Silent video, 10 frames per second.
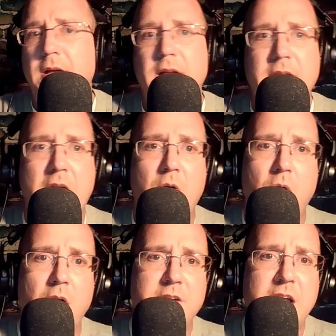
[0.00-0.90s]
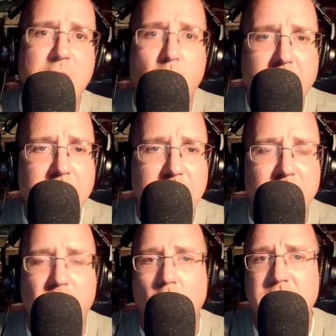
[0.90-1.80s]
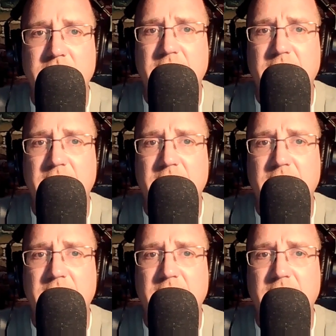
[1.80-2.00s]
Now, Dane Wigington, of course, is the